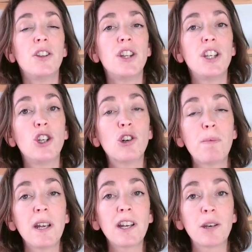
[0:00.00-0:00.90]
The
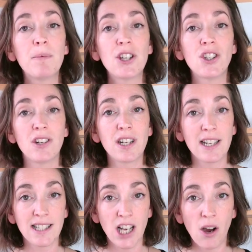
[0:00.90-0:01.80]
European Commission
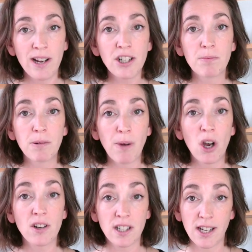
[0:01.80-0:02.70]
is going to
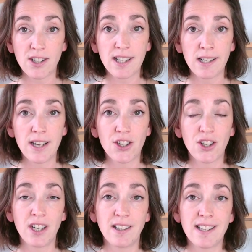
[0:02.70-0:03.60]
propose
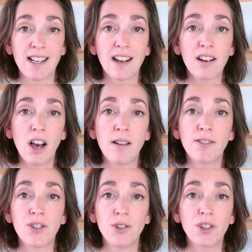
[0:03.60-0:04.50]
legislation in the second half
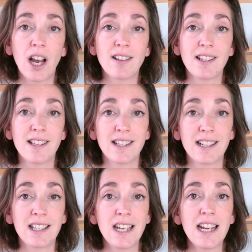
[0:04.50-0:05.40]
of
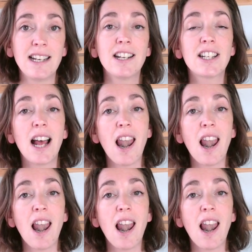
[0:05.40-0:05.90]
2016 to